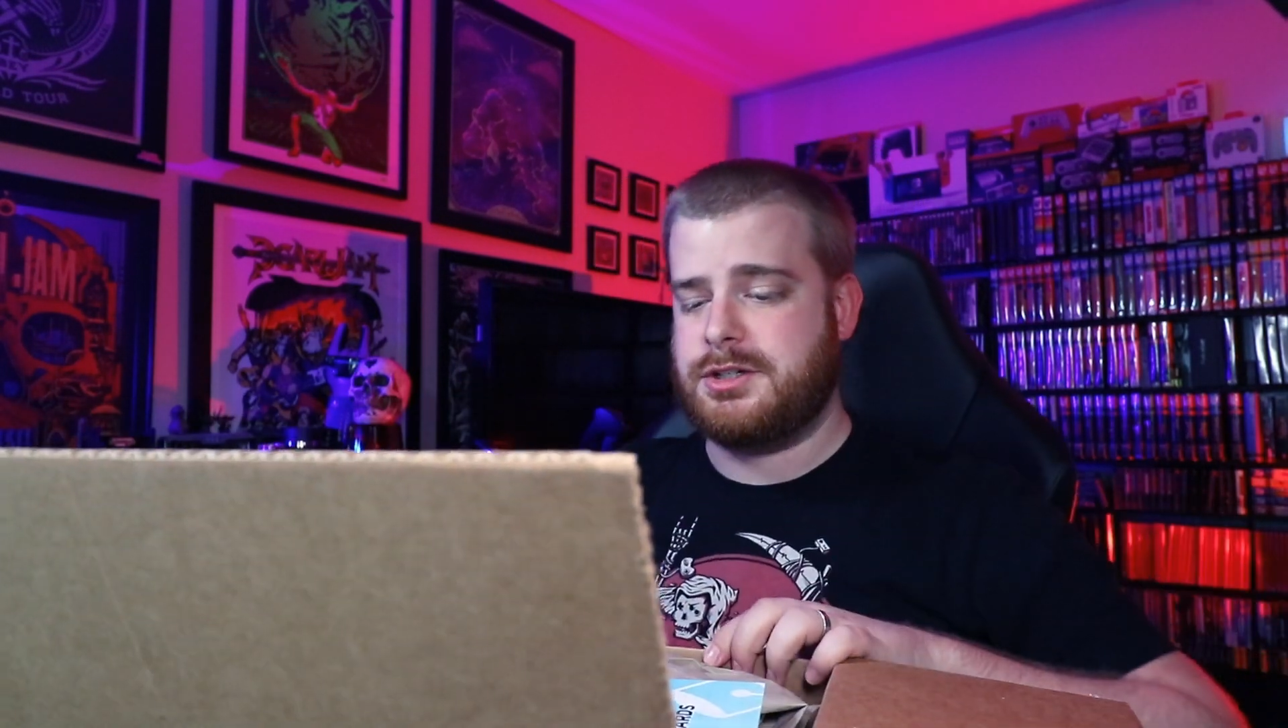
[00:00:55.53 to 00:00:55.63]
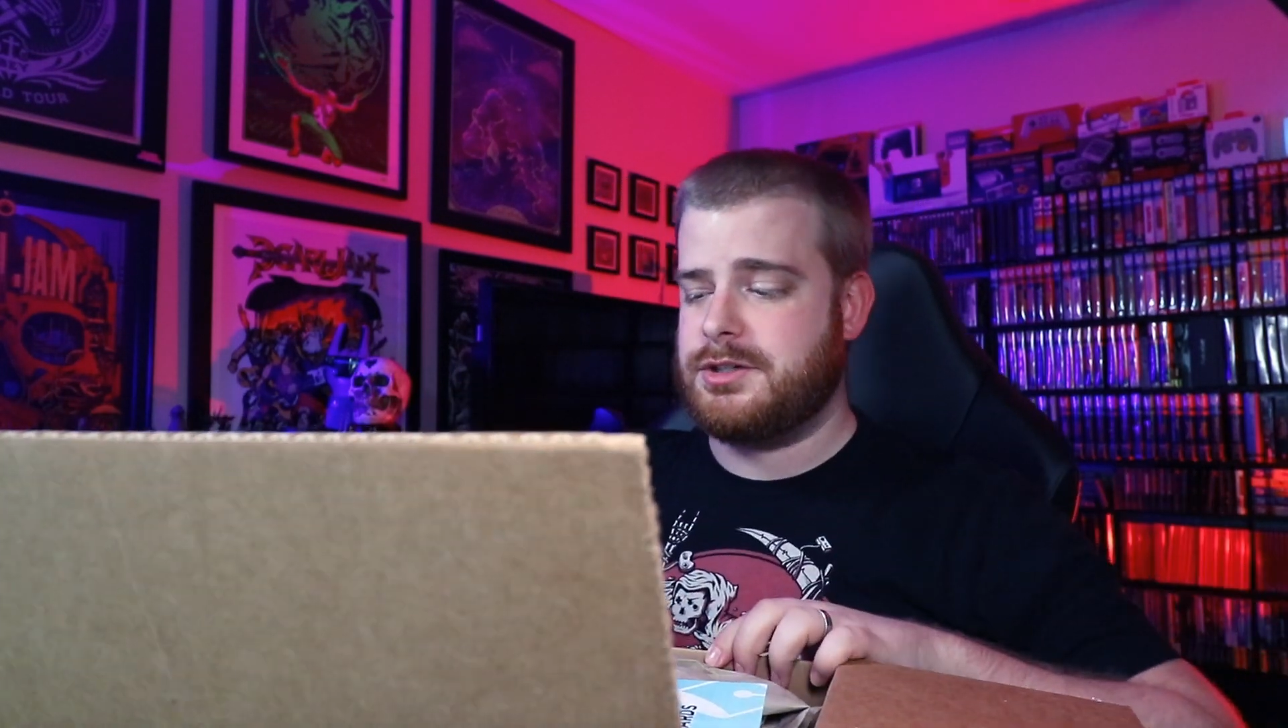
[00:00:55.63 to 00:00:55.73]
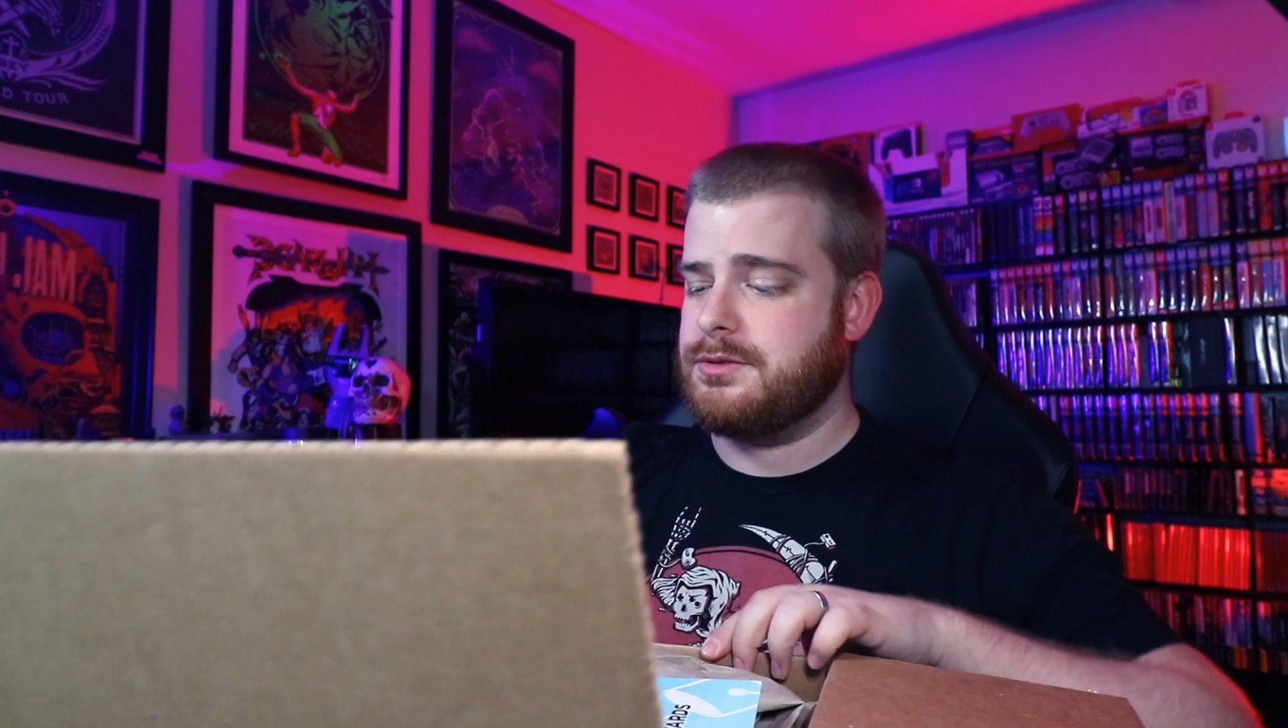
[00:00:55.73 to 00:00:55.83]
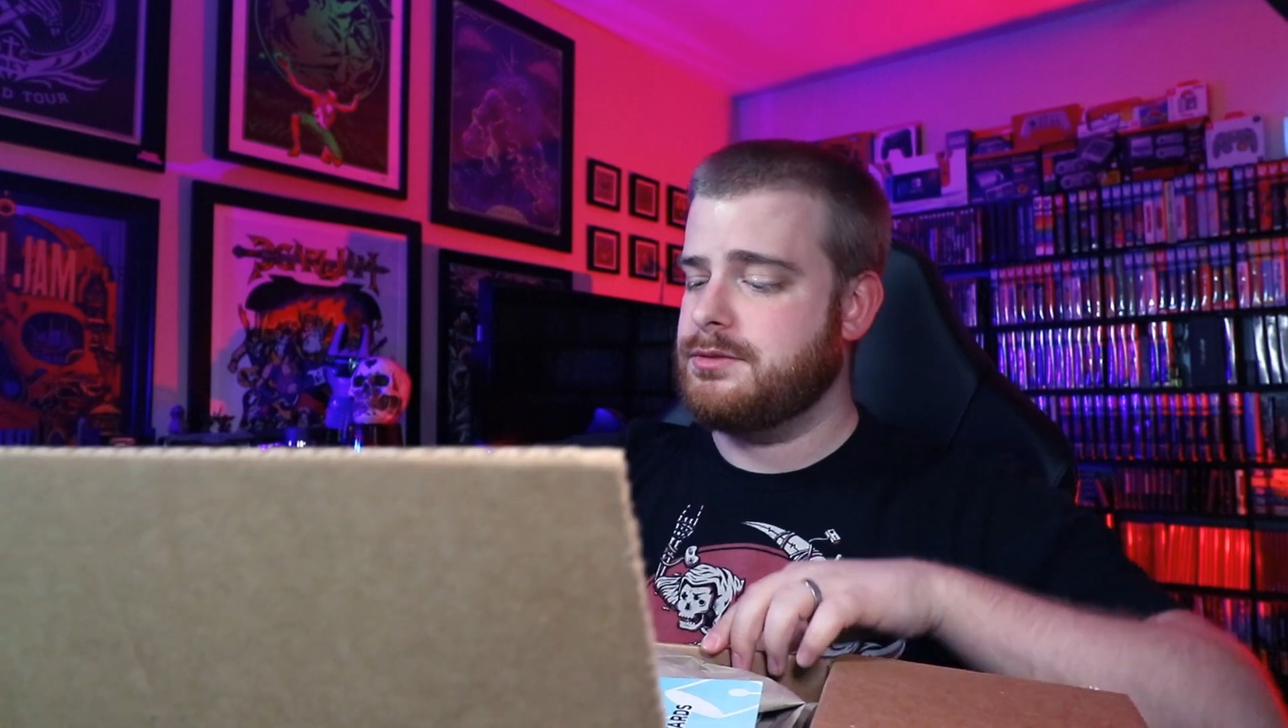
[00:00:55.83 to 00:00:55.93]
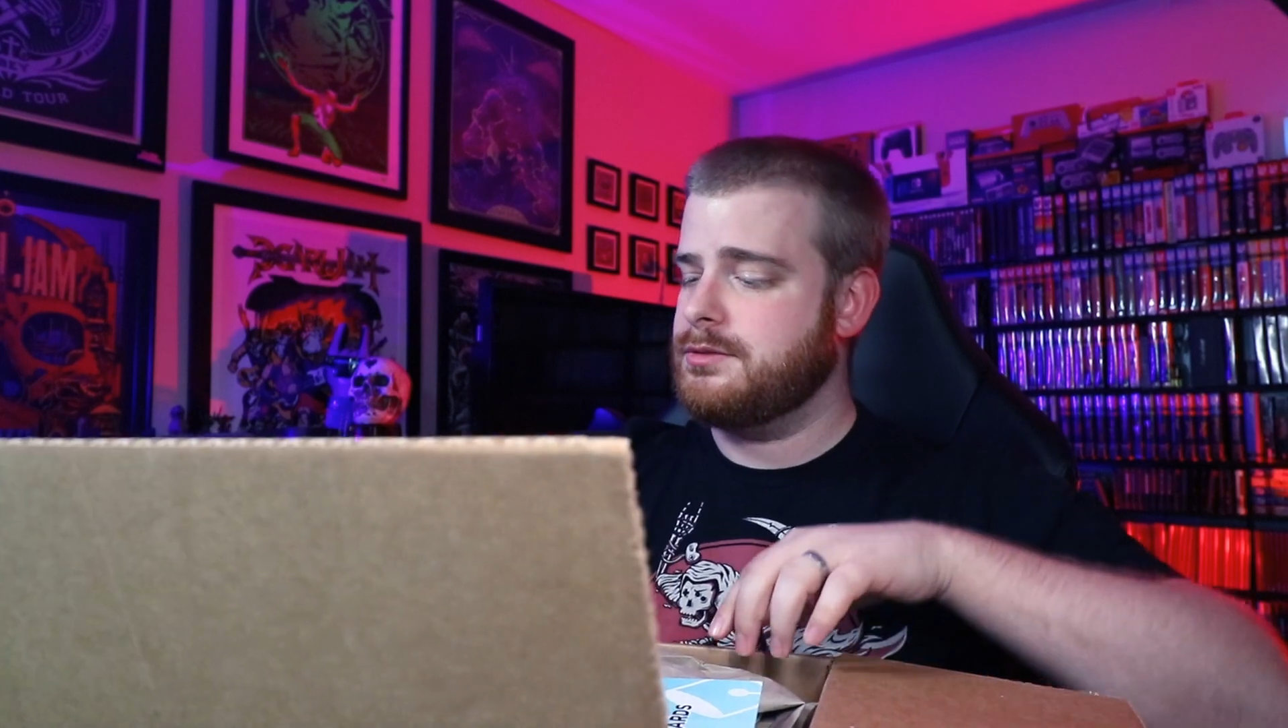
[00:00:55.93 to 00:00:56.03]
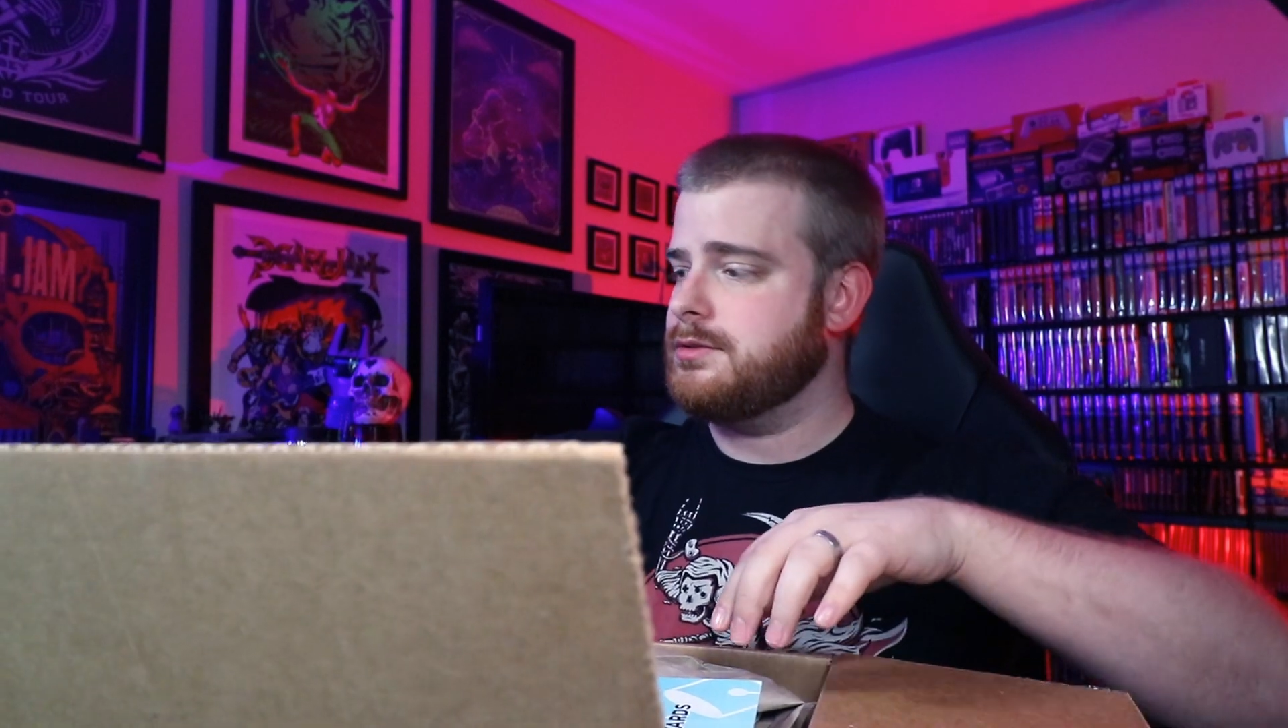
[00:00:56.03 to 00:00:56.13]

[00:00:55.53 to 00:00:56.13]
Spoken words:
issue,